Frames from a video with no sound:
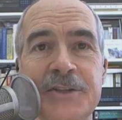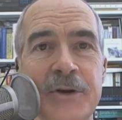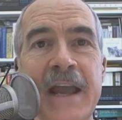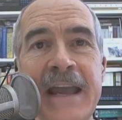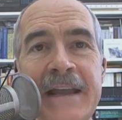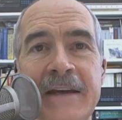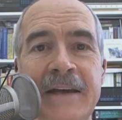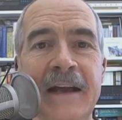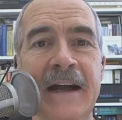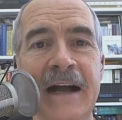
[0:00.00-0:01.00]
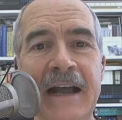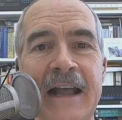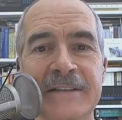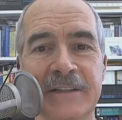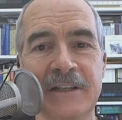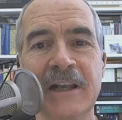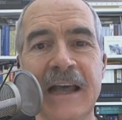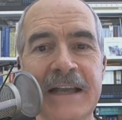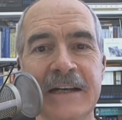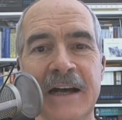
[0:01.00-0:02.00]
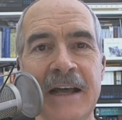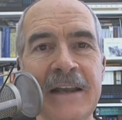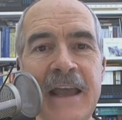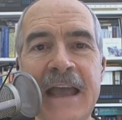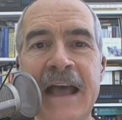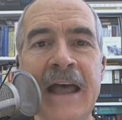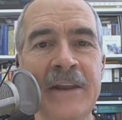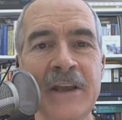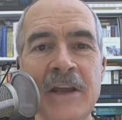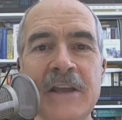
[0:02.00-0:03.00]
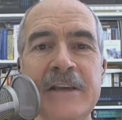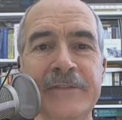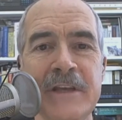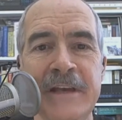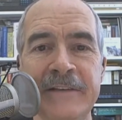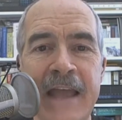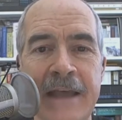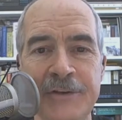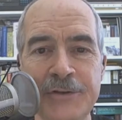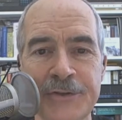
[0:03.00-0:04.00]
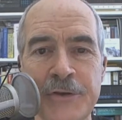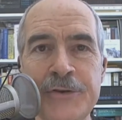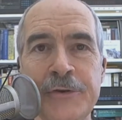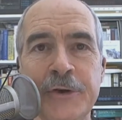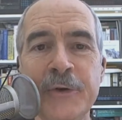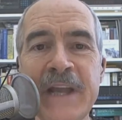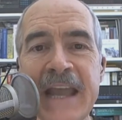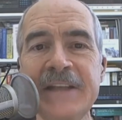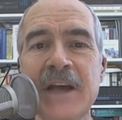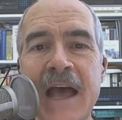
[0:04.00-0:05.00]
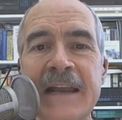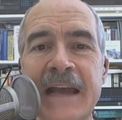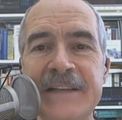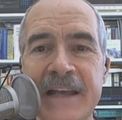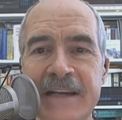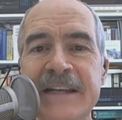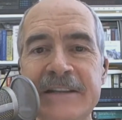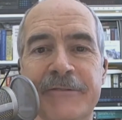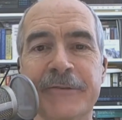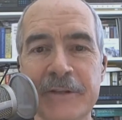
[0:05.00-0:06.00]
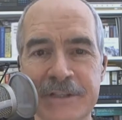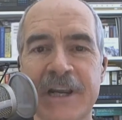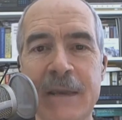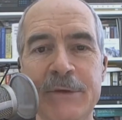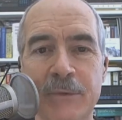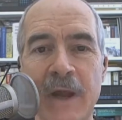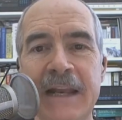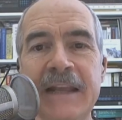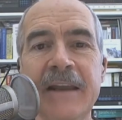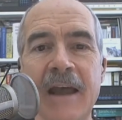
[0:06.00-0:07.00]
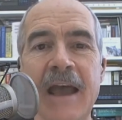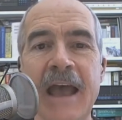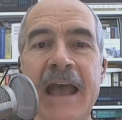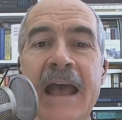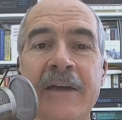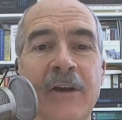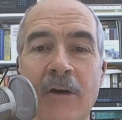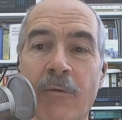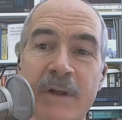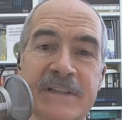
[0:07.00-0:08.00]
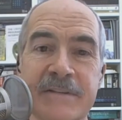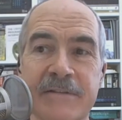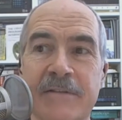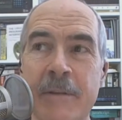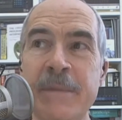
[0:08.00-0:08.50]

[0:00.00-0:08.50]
the tray as a little icon, and you create an identity the first time you run it, and it's